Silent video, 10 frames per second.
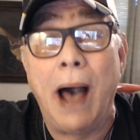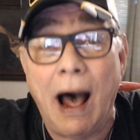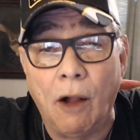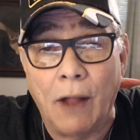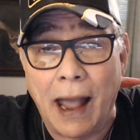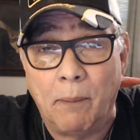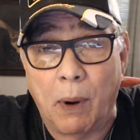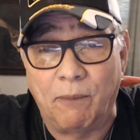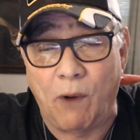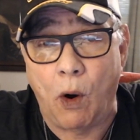they
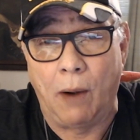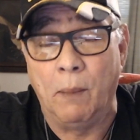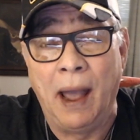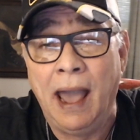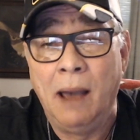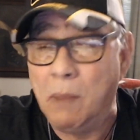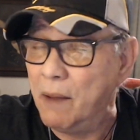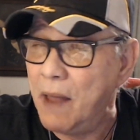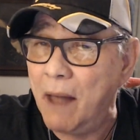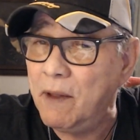perform. But
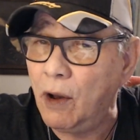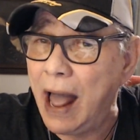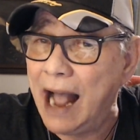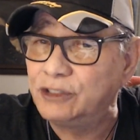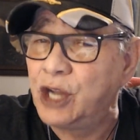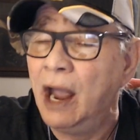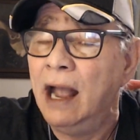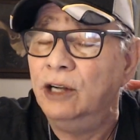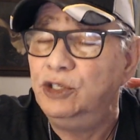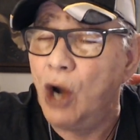nonetheless,
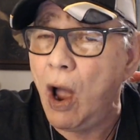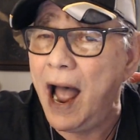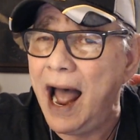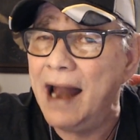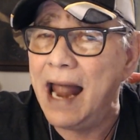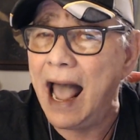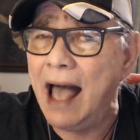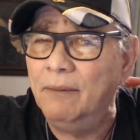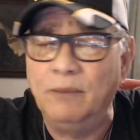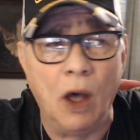John
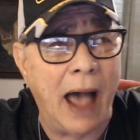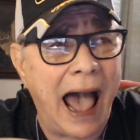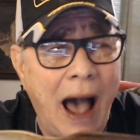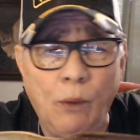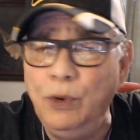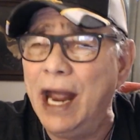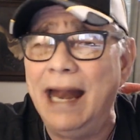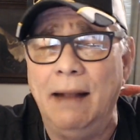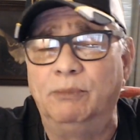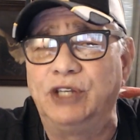outdid
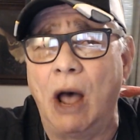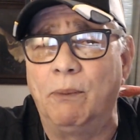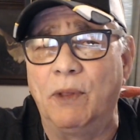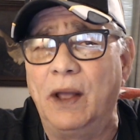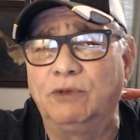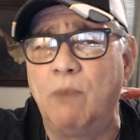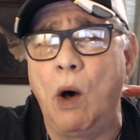himself with this bow.